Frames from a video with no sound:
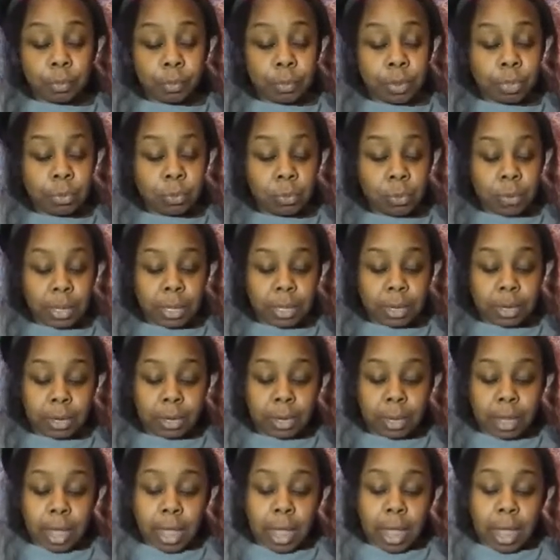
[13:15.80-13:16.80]
with
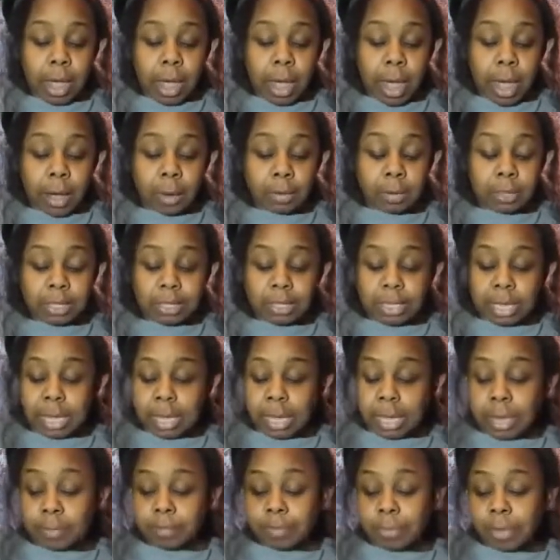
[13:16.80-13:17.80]
Win, I would
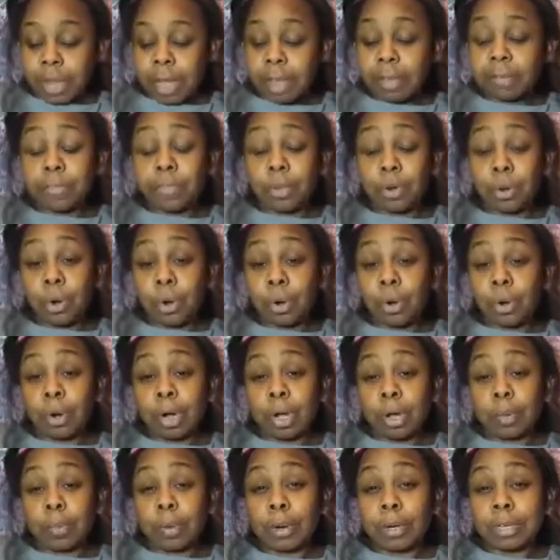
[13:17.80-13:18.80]
say, if you're an
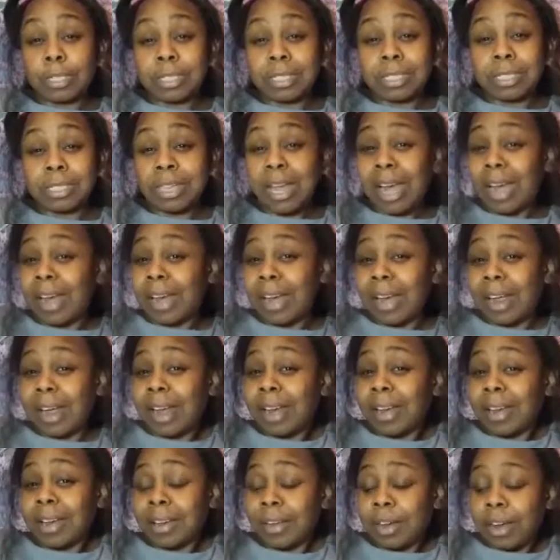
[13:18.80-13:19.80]
oil person,
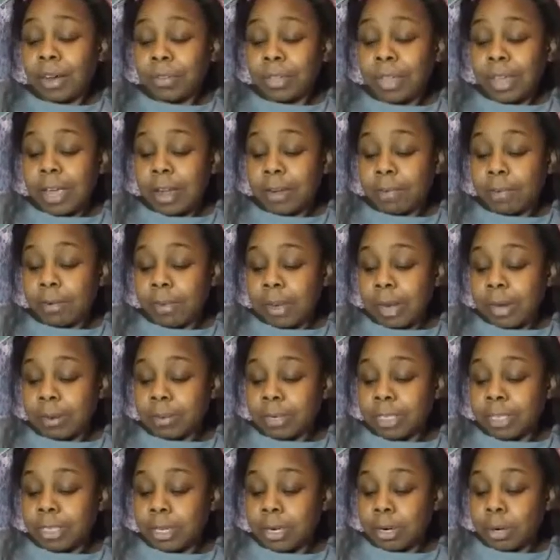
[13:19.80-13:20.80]
I didn't know that everybody
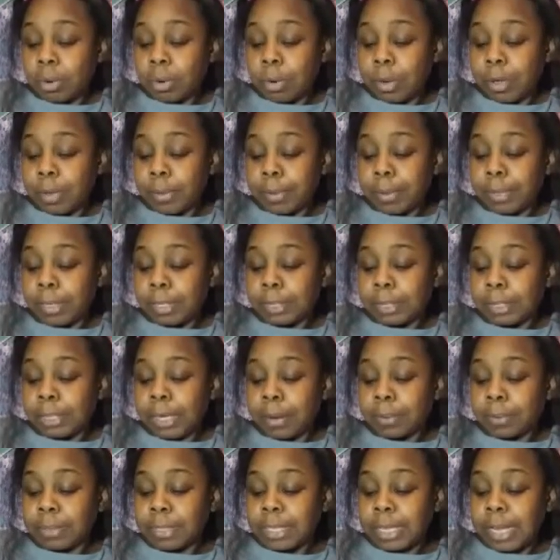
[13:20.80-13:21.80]
wasn't an oil
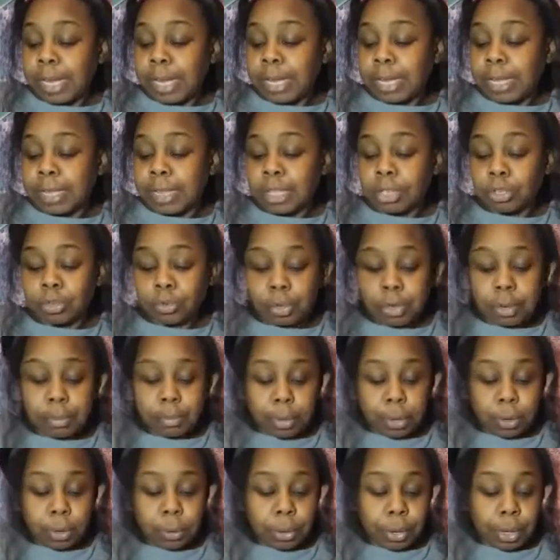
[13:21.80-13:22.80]
person. I would say get the
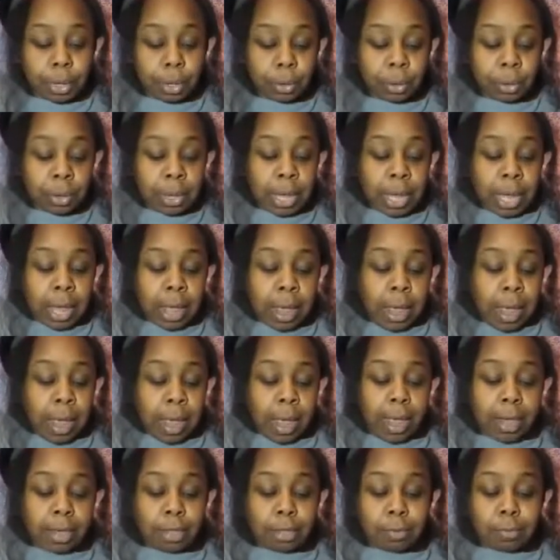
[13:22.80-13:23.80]
treatment oil
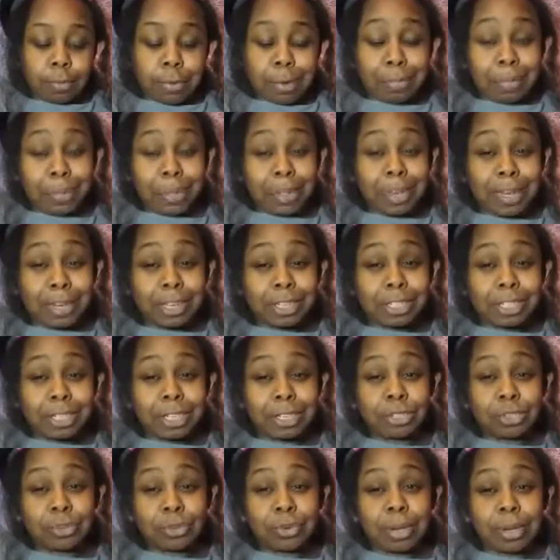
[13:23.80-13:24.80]
and the
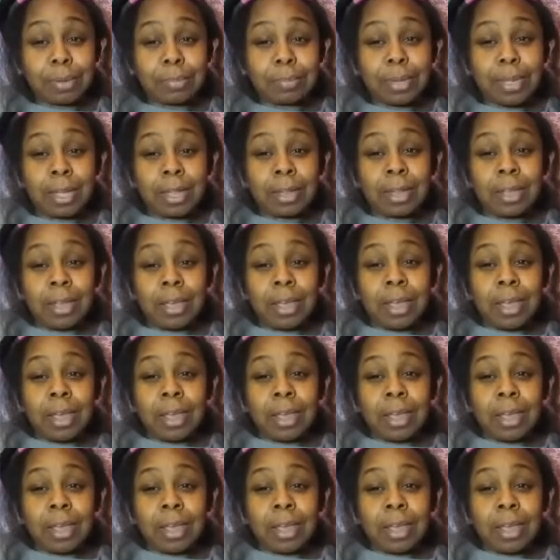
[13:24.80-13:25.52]
replenishing treatment,